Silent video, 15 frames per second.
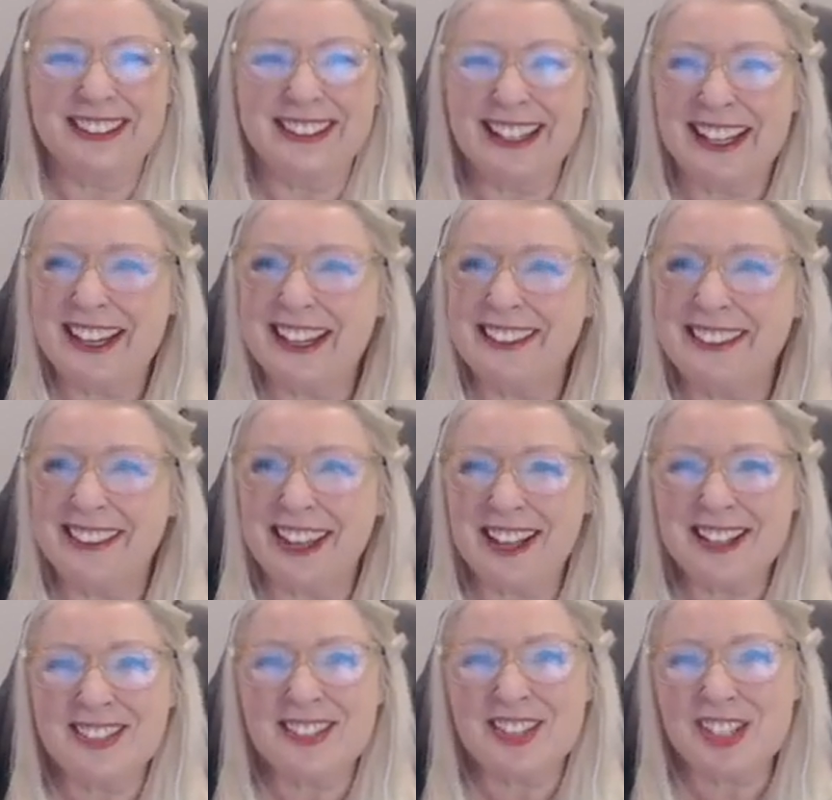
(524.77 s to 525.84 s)
Like,
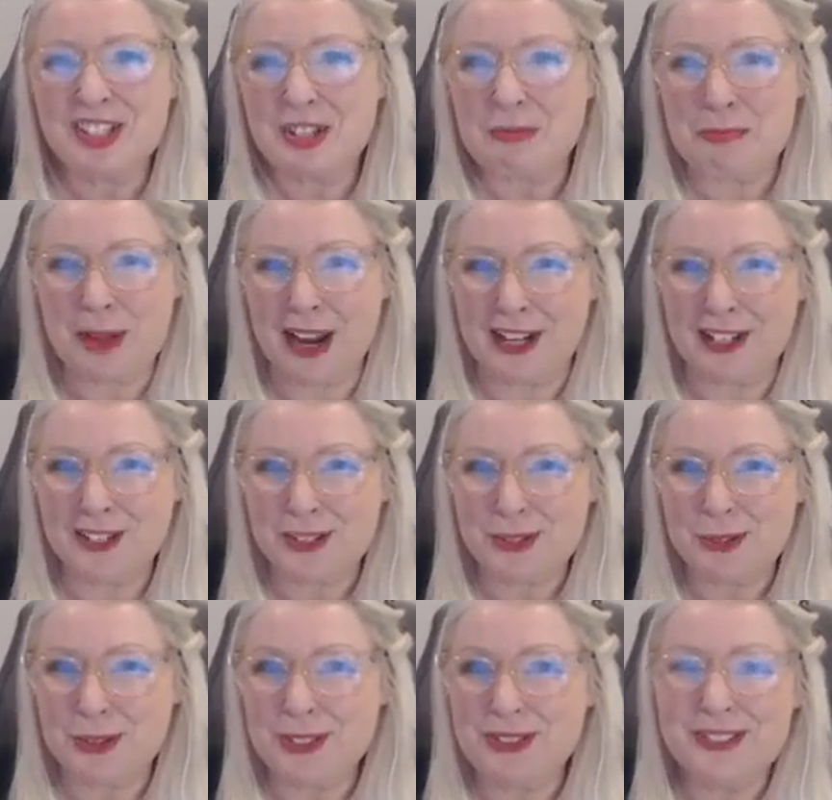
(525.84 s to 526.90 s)
that's such a mind
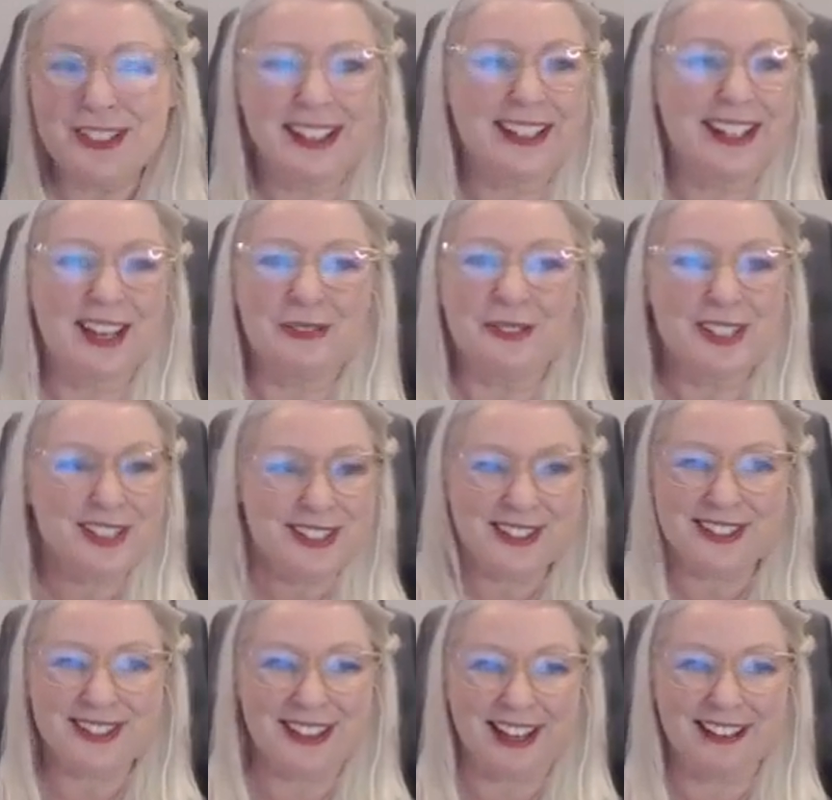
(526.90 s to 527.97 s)
screw. Like, can we
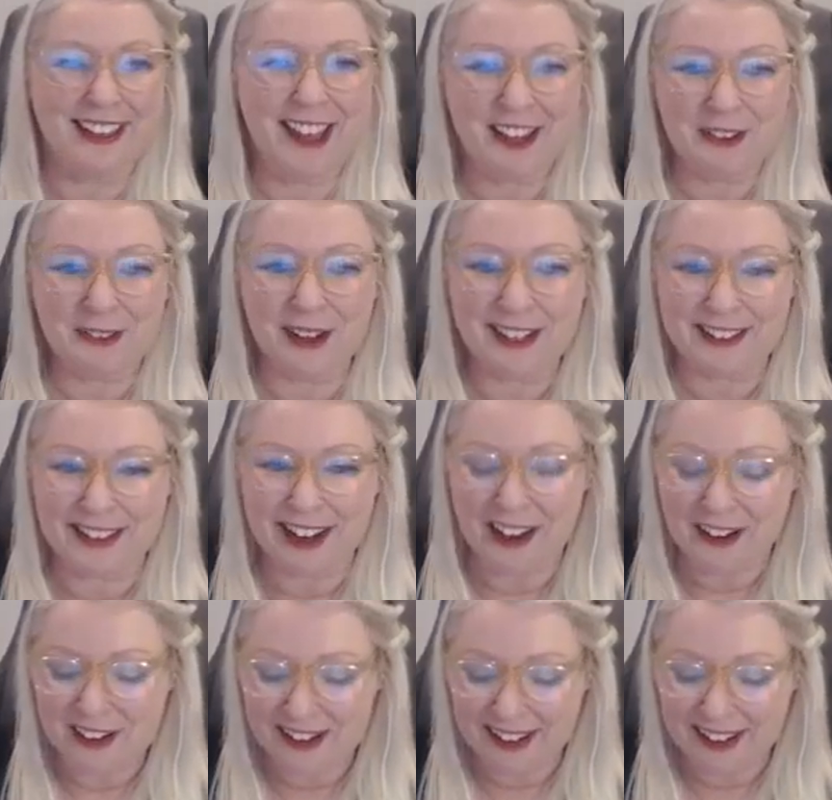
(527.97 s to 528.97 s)
just say that right now?